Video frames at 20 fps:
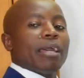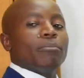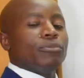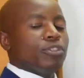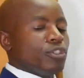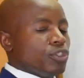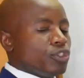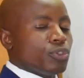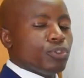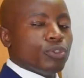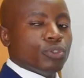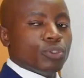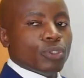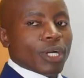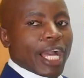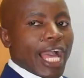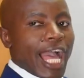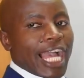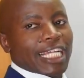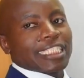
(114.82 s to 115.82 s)
them
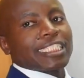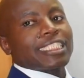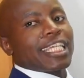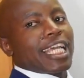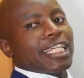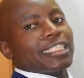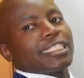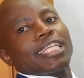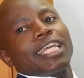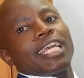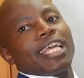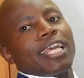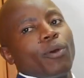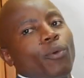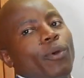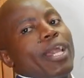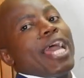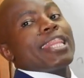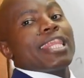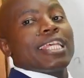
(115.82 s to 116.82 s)
to access
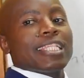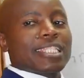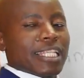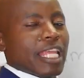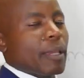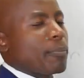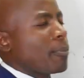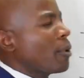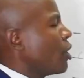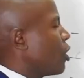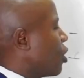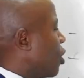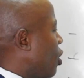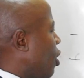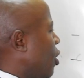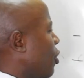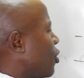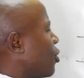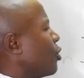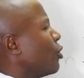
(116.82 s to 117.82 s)
where they sleep.
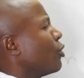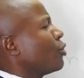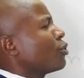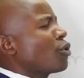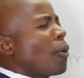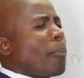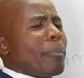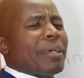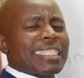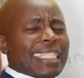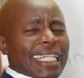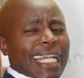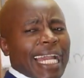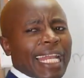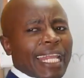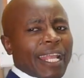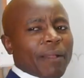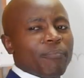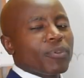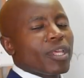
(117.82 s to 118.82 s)
So
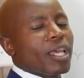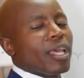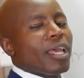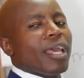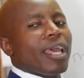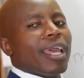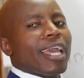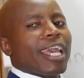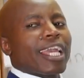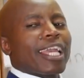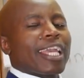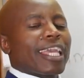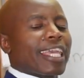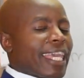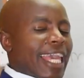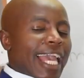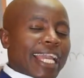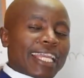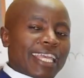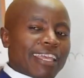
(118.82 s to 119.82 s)
basically,
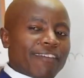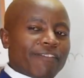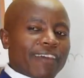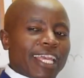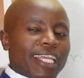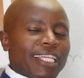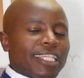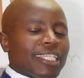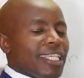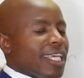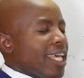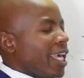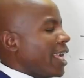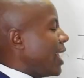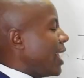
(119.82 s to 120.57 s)
caregiving